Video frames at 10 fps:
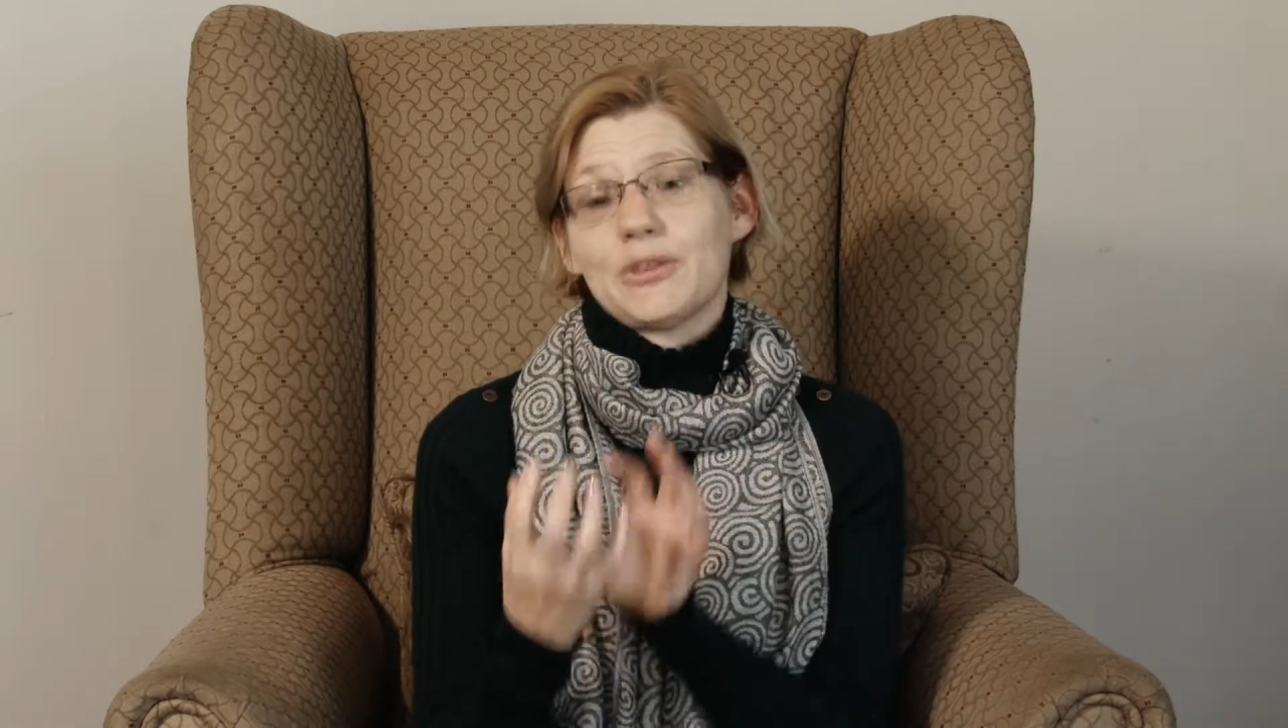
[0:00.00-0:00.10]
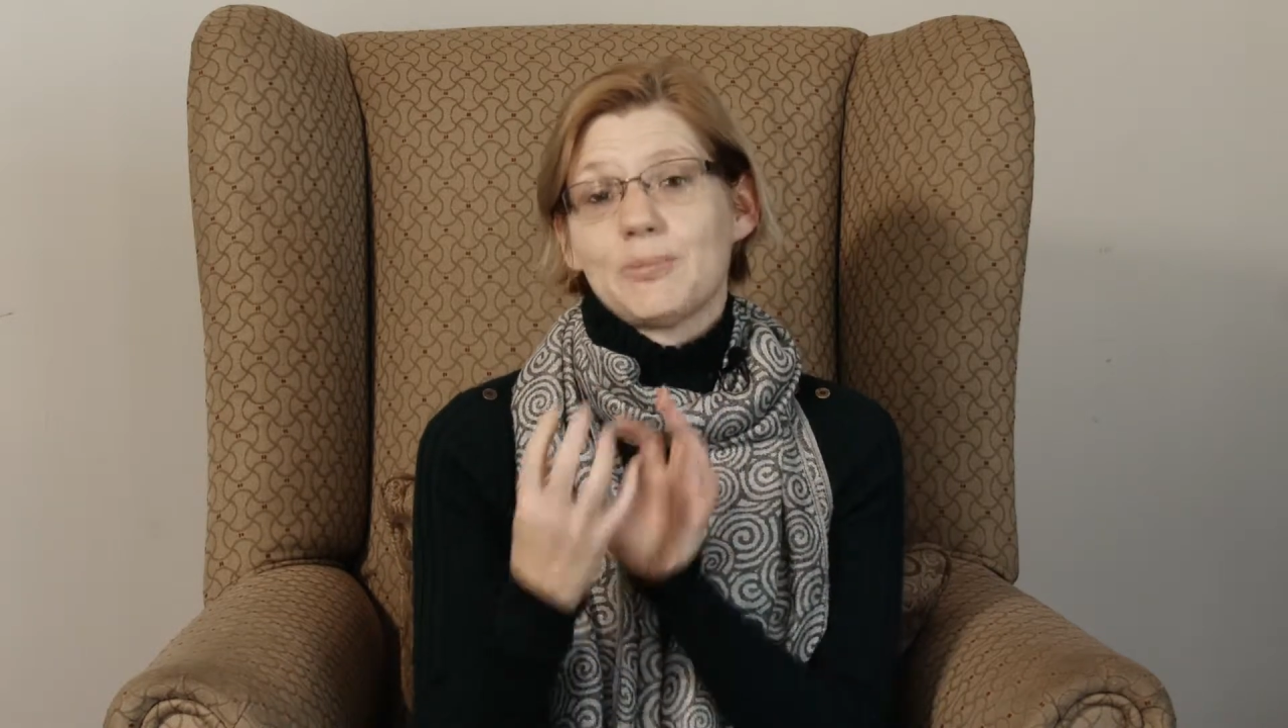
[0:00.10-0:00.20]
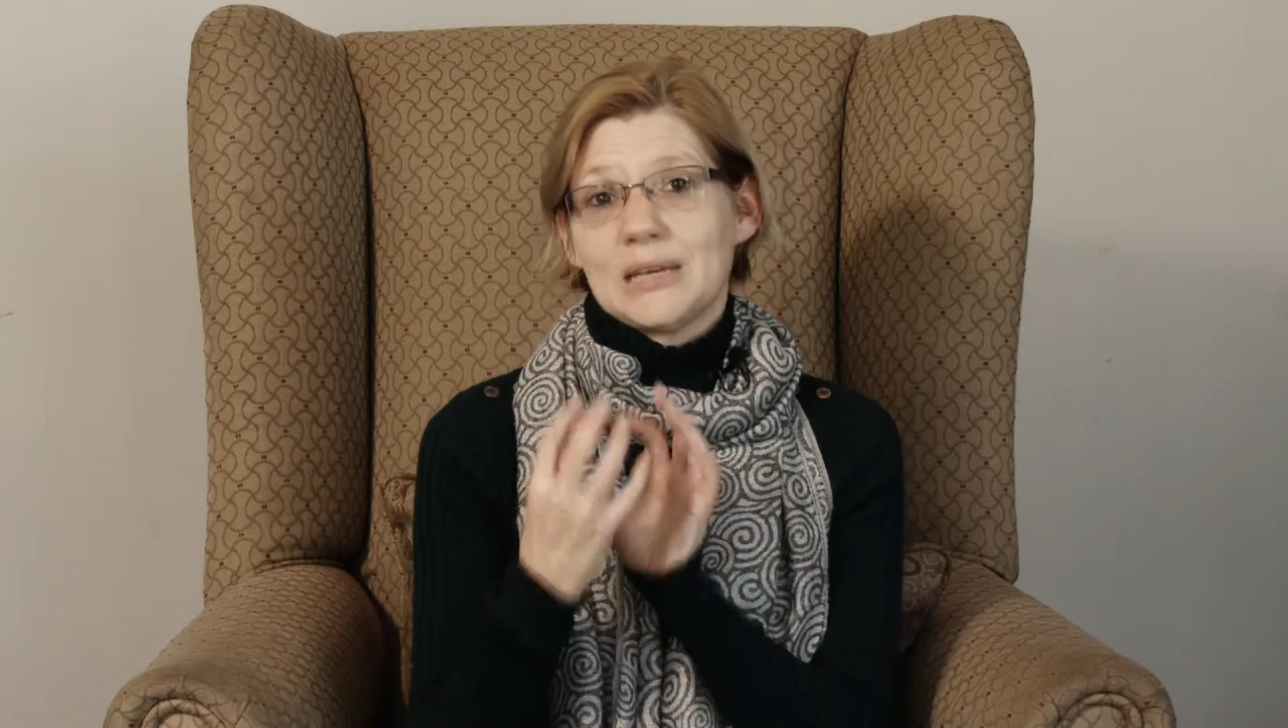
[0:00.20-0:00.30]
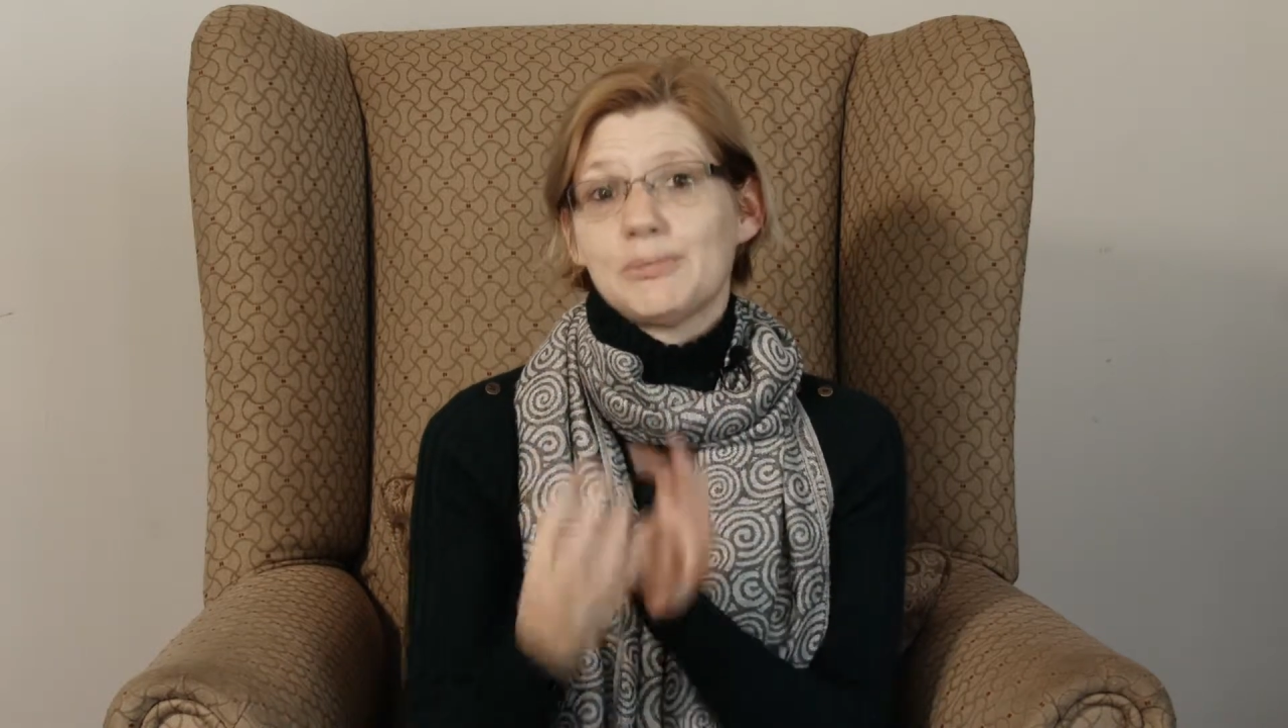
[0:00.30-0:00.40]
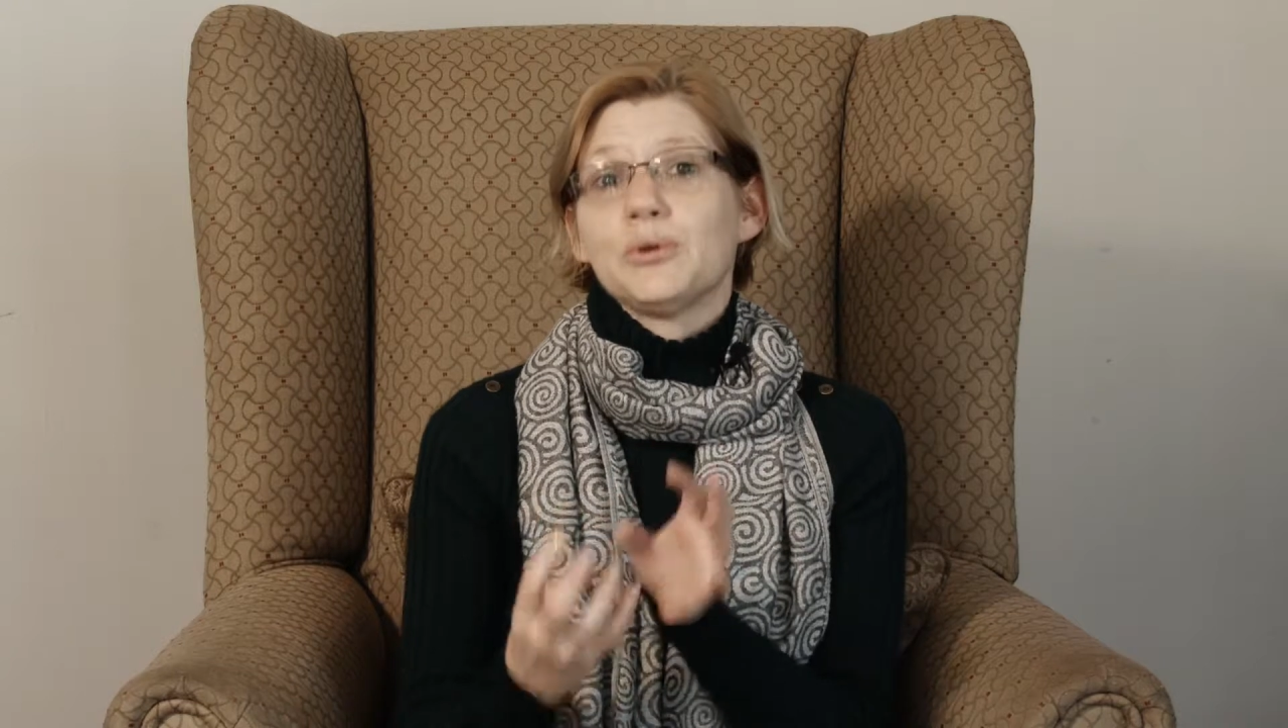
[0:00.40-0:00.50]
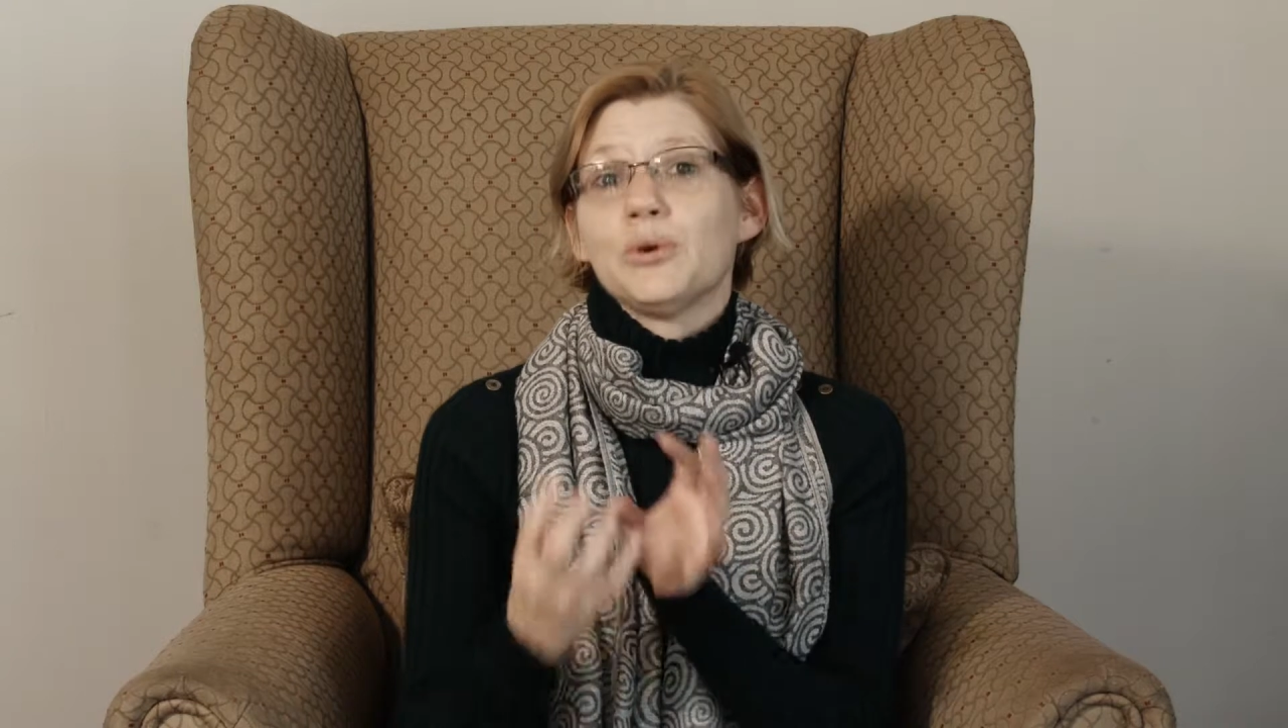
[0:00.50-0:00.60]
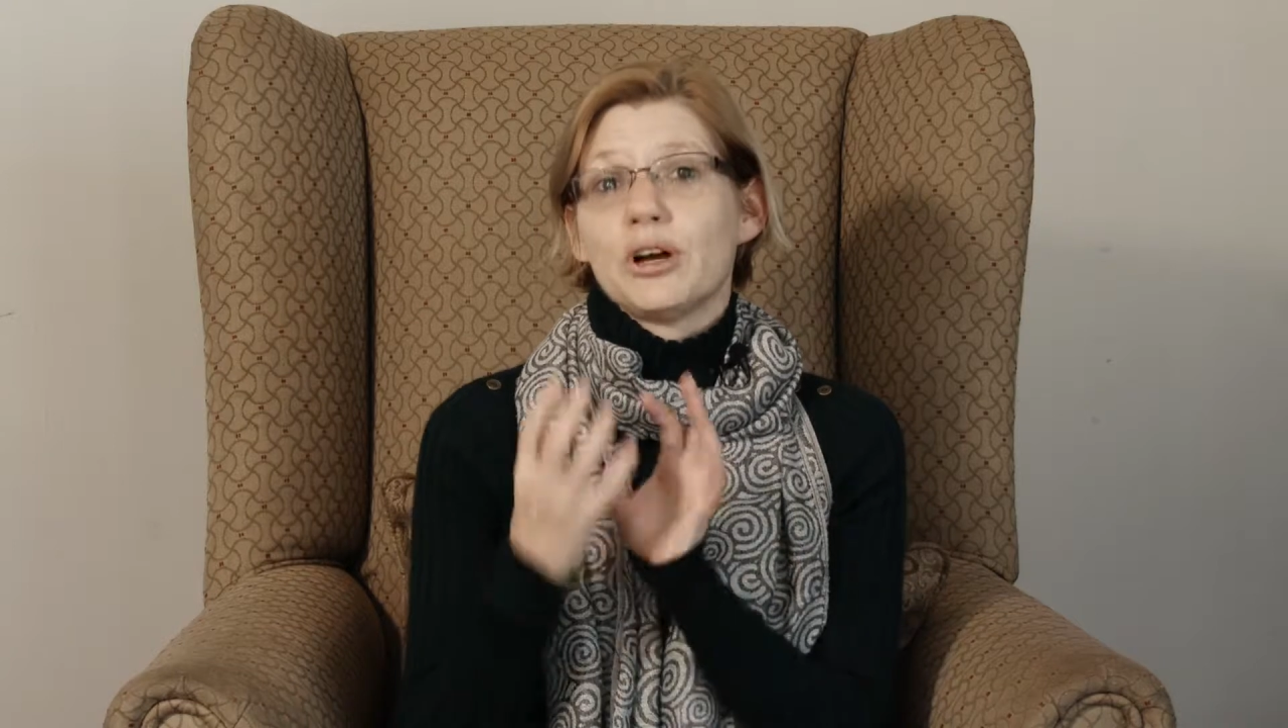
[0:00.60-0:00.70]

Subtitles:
the people who